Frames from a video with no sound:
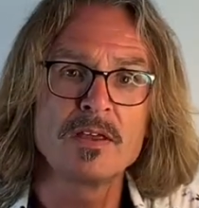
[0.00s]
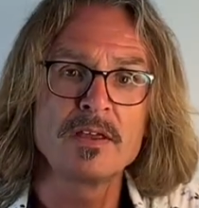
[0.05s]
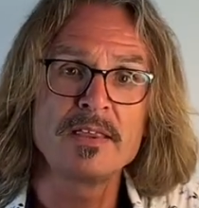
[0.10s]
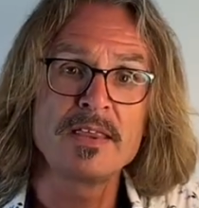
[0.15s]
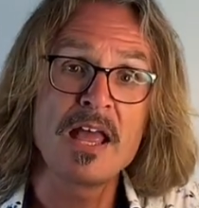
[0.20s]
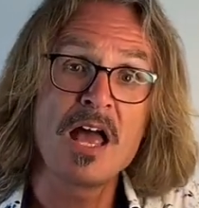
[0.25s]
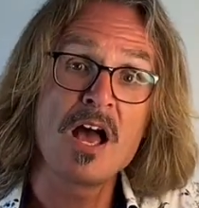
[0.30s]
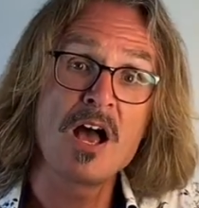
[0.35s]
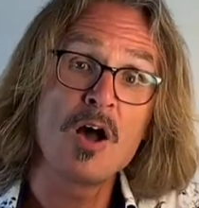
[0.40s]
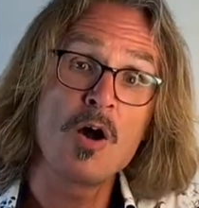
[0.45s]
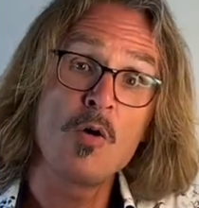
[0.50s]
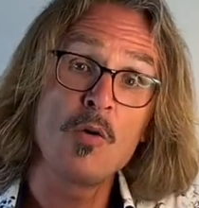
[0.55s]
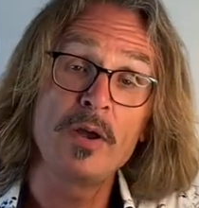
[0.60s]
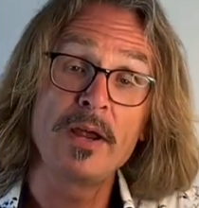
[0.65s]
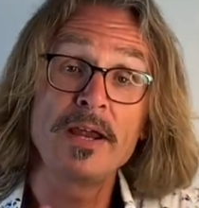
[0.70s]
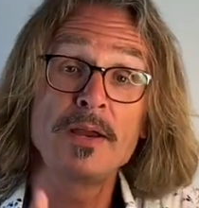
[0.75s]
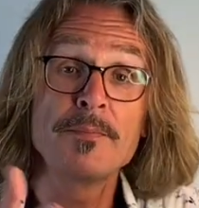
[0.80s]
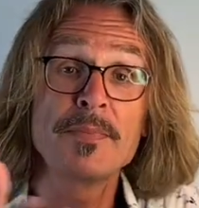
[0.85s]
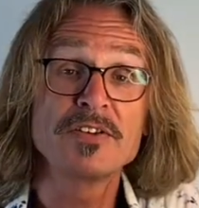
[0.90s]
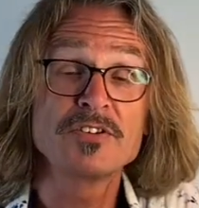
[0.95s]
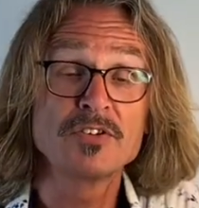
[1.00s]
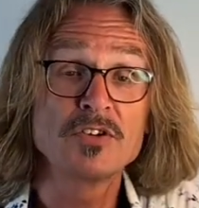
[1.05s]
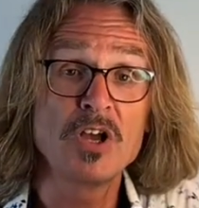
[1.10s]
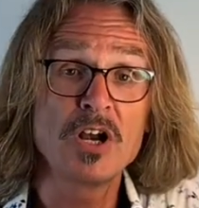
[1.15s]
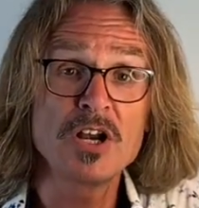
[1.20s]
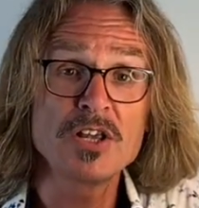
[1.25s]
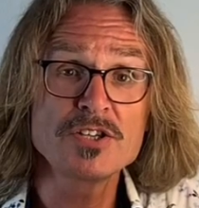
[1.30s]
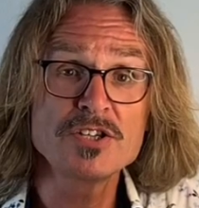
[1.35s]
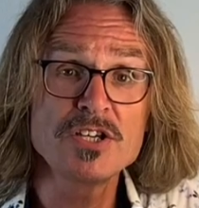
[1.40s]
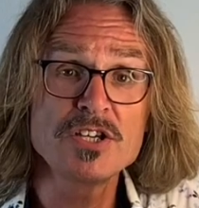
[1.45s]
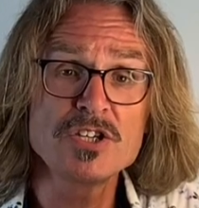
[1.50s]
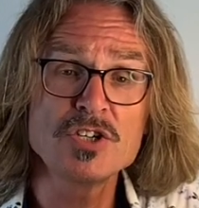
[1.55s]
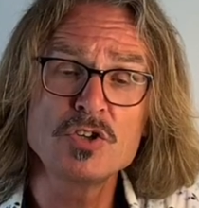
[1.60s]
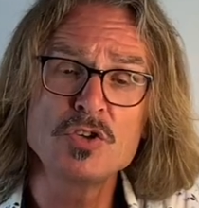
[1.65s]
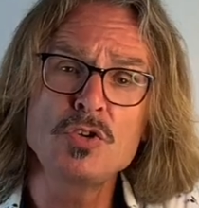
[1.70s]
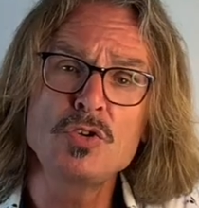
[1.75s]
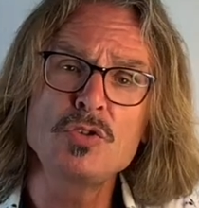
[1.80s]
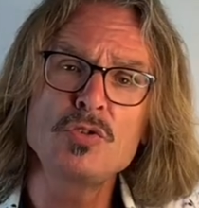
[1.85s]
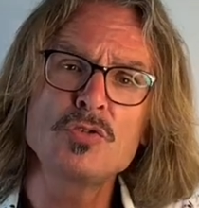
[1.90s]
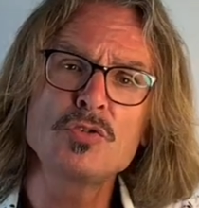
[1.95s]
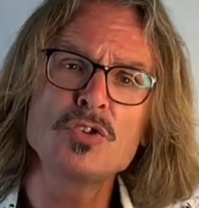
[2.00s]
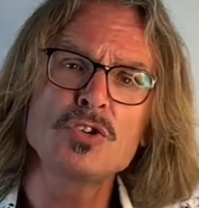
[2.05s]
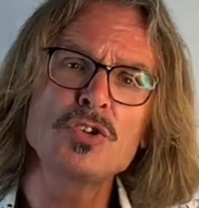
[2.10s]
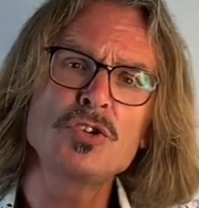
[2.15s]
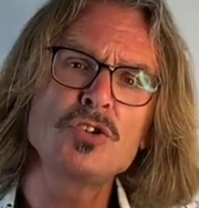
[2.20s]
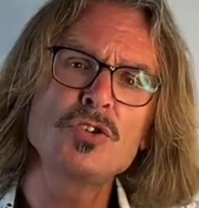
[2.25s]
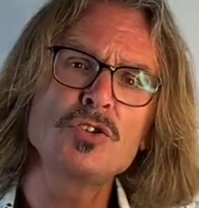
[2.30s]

Now, in methodologies, you could